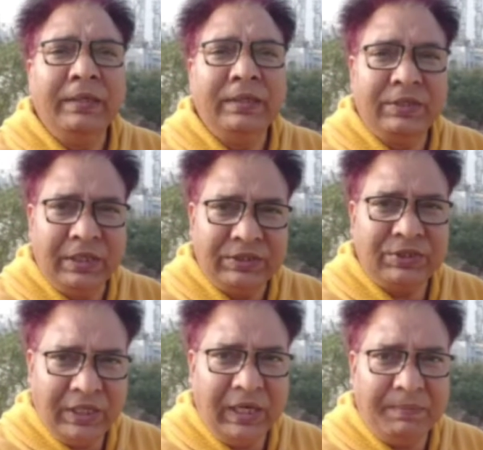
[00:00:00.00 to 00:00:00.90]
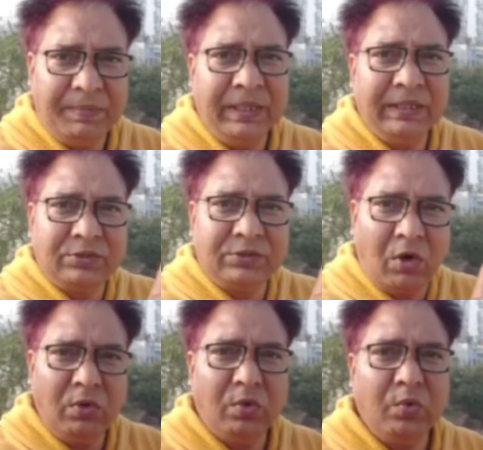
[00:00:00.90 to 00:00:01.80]
and its shape is
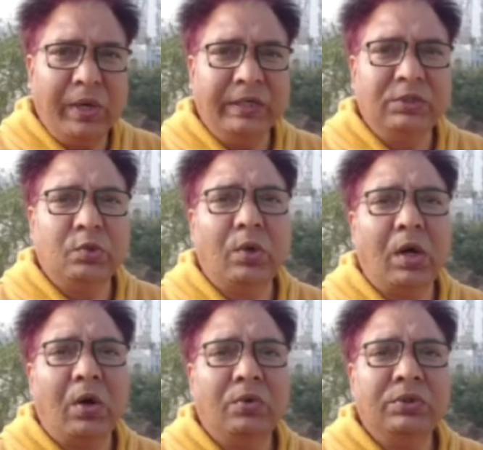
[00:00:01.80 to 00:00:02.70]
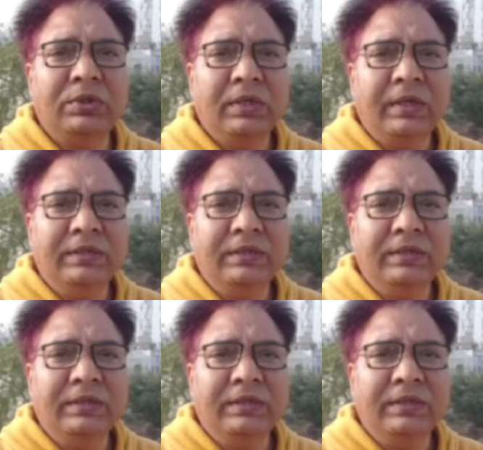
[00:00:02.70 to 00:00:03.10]
congruent throughout,